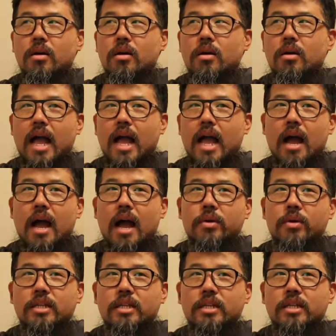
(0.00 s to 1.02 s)
how
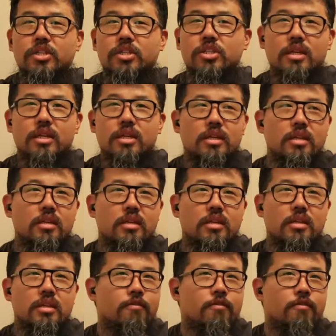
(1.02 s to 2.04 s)
did she
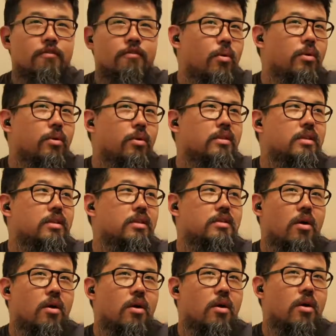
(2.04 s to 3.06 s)
afford these
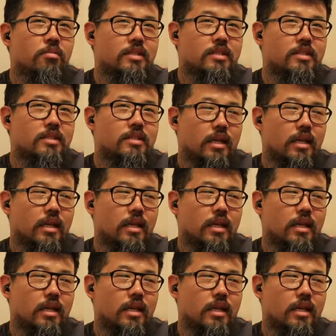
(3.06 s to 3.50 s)
homes then?